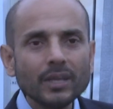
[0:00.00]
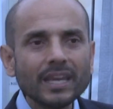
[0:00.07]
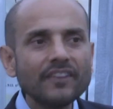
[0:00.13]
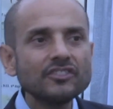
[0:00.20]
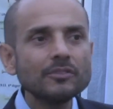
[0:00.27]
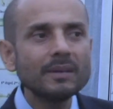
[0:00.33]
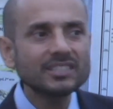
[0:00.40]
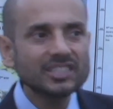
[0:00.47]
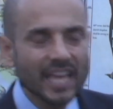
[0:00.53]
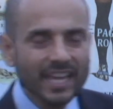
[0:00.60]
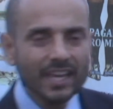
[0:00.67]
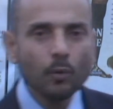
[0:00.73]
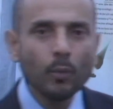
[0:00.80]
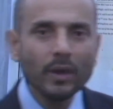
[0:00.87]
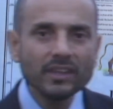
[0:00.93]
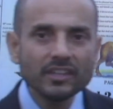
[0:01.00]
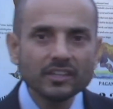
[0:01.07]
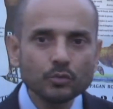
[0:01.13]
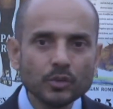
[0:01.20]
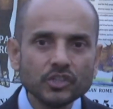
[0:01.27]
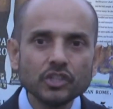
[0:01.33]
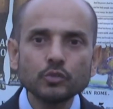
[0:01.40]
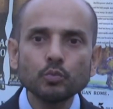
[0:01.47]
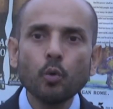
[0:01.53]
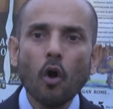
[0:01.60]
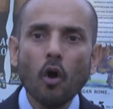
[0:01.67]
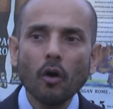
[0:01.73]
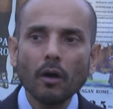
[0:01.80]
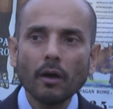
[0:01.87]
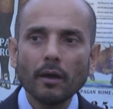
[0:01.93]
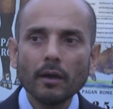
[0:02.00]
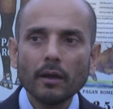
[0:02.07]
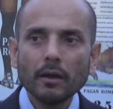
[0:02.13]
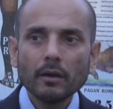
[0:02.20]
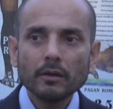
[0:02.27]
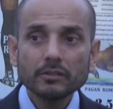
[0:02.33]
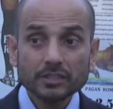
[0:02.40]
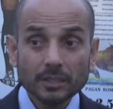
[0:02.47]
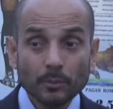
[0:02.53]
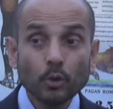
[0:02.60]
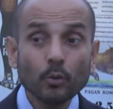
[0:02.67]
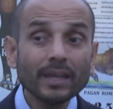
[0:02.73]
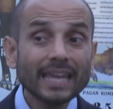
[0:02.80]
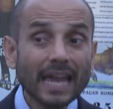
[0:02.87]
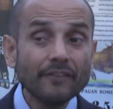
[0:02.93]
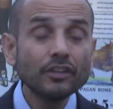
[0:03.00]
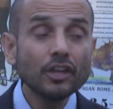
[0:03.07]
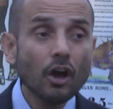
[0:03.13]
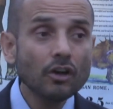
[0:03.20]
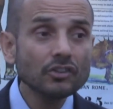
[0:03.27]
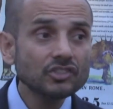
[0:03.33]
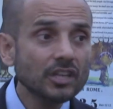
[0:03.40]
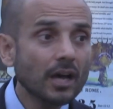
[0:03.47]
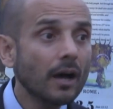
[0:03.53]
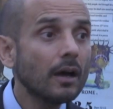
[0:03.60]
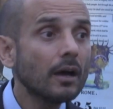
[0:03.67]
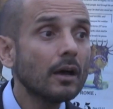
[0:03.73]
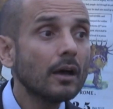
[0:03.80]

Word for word: He gives them a second witness, which is what? Someone already gave the answer.